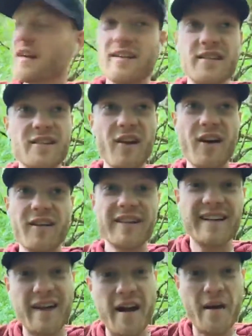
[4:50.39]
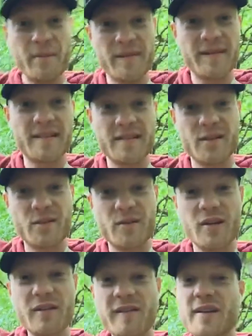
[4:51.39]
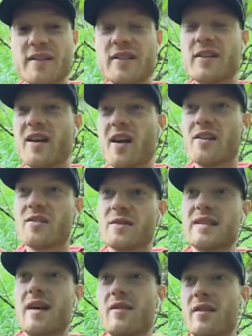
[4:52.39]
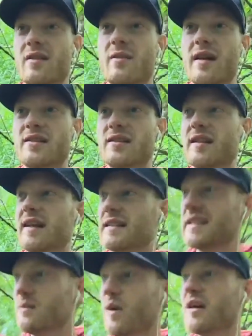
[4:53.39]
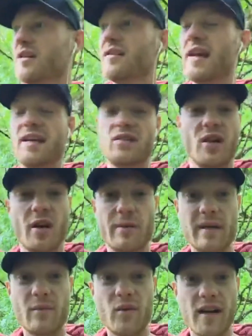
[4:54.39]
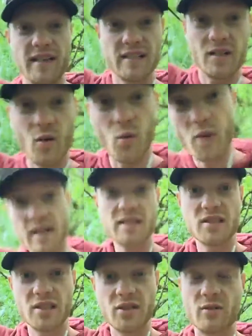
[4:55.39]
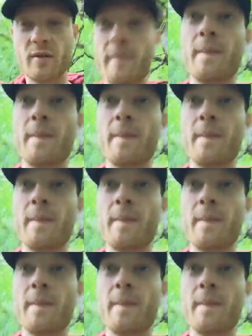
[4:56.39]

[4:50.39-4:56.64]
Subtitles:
Not gonna happen. So university or college was out of the question. I didn't want to do that job anymore. I didn't know what to do.